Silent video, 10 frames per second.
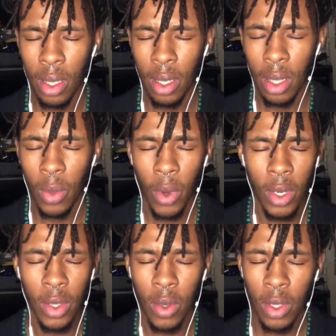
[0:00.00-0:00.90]
The world
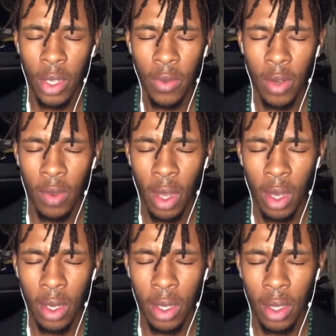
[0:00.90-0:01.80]
is also full of
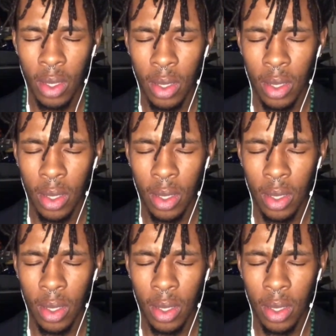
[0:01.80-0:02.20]
darkness,